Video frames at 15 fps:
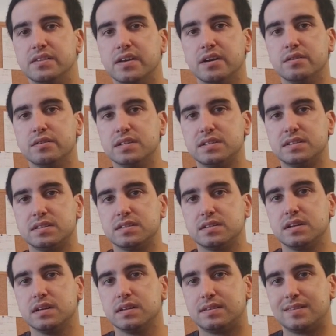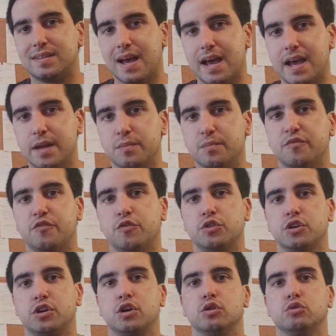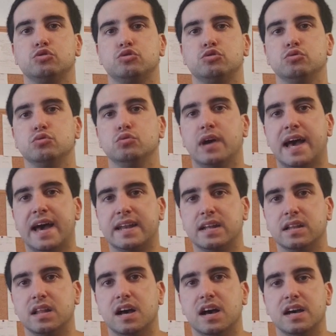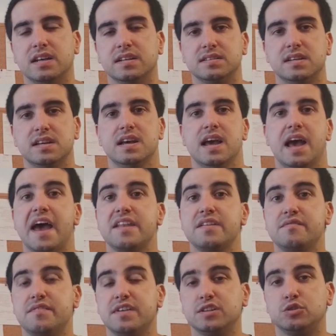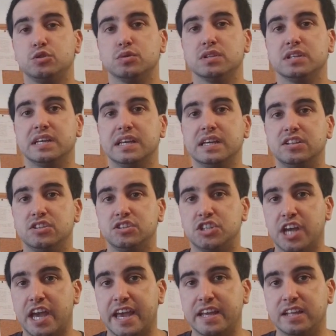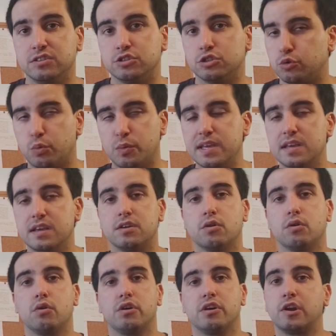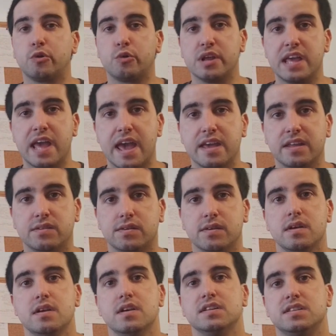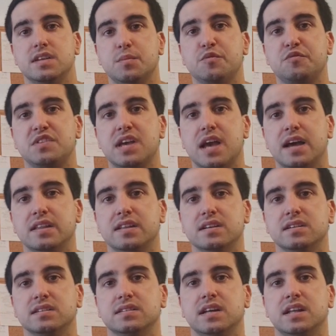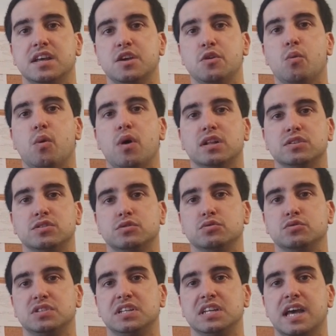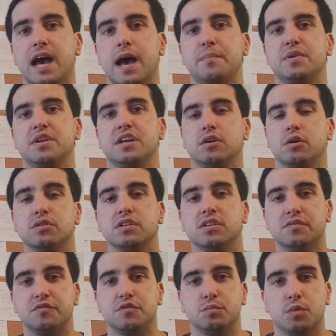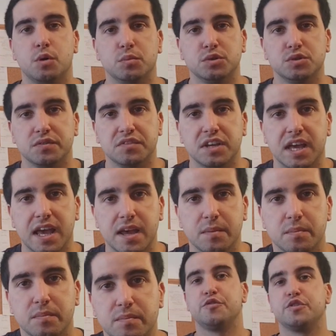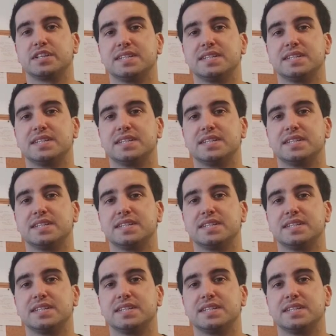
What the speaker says: there is time for the coach to analyze and eventually change, tweak, or create some of the ideas that he wants to see happening on the different moments of the game. For